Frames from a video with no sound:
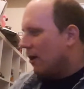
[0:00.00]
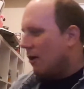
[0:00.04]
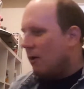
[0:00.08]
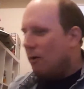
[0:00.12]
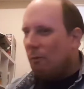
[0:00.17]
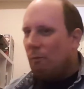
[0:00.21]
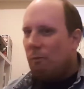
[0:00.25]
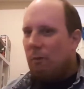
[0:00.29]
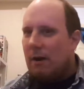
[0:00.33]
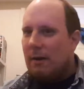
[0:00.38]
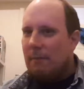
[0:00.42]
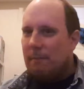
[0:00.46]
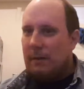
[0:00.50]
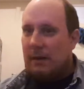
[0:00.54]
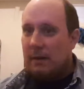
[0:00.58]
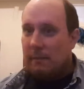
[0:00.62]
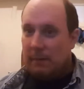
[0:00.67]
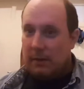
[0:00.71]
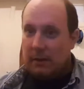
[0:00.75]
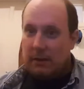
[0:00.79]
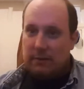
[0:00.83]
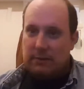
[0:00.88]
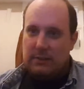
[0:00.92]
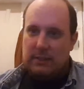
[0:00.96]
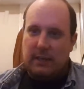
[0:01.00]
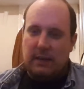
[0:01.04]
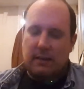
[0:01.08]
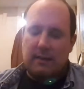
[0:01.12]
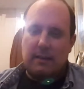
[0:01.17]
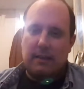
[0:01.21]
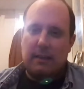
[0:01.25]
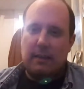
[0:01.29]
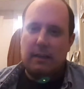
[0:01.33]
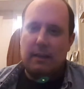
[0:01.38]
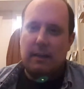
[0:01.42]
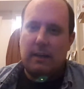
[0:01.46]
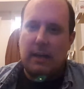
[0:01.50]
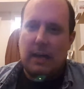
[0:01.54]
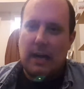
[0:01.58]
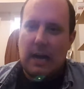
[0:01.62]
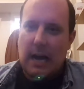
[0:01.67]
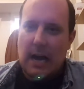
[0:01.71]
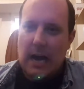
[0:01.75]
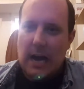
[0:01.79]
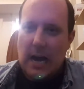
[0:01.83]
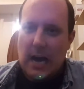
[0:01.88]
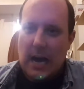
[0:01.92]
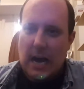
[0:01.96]
One bit of music.
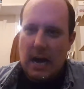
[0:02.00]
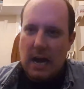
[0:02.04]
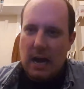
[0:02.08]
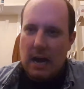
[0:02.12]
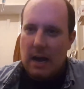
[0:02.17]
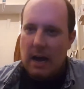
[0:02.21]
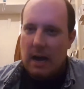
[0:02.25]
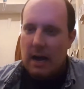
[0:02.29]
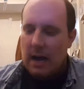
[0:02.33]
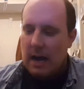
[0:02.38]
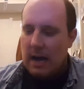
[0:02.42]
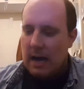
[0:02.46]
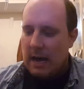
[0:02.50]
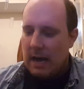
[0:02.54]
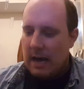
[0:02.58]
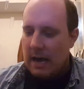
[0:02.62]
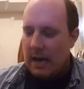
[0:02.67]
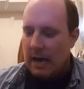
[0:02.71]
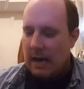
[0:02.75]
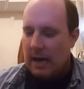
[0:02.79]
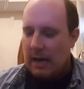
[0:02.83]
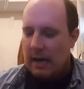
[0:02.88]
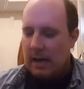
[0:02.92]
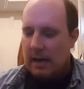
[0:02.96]
The